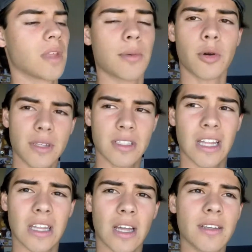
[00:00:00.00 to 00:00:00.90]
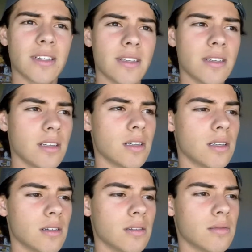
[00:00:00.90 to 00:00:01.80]
I'm going to London,
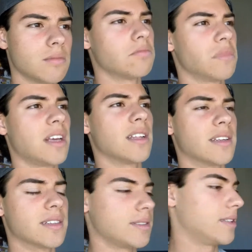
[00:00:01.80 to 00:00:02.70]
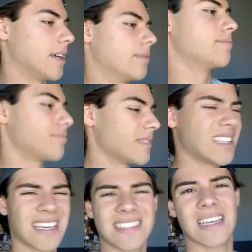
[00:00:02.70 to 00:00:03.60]
England. Yeah.
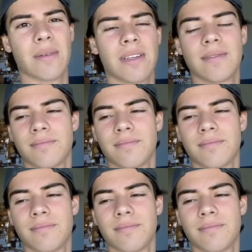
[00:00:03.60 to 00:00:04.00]
God damn it.